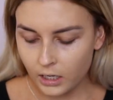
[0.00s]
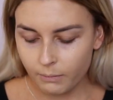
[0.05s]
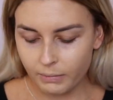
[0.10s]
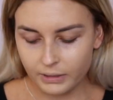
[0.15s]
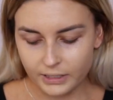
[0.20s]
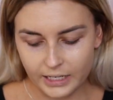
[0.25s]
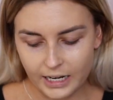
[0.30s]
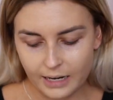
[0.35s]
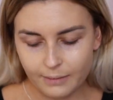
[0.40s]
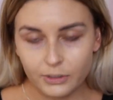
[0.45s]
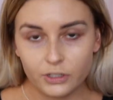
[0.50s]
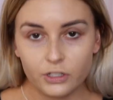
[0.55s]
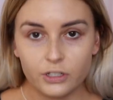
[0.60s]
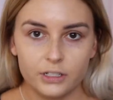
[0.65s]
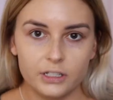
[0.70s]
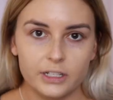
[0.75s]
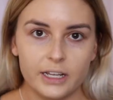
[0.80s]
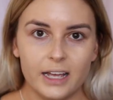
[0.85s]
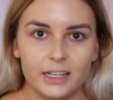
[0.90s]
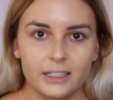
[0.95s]
but today I'm just
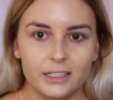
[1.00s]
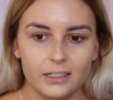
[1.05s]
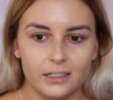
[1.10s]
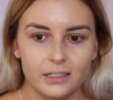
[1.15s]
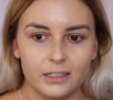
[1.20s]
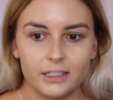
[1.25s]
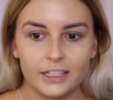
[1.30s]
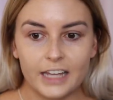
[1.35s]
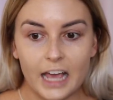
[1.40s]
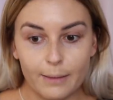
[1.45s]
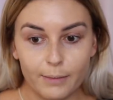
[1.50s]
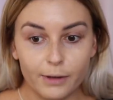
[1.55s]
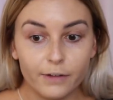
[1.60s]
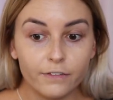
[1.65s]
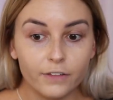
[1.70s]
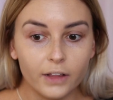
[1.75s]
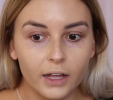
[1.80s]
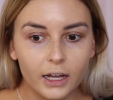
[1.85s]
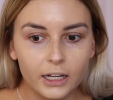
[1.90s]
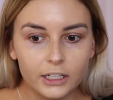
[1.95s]
using the Essence
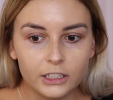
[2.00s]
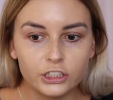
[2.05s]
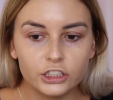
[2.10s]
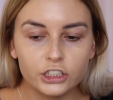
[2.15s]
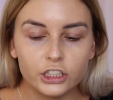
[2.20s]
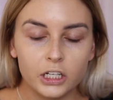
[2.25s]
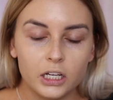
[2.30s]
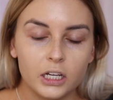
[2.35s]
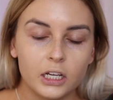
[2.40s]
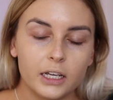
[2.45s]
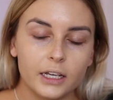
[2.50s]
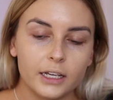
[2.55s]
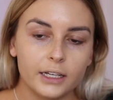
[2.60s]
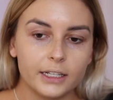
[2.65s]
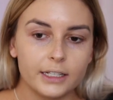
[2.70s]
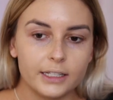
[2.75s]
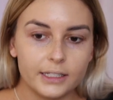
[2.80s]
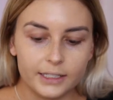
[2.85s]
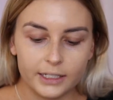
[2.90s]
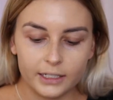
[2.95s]
Camouflage
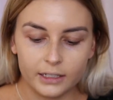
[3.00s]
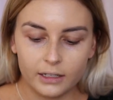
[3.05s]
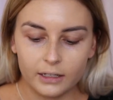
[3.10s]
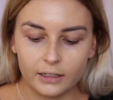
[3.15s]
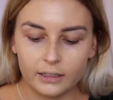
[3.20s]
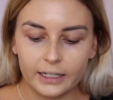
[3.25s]
concealer.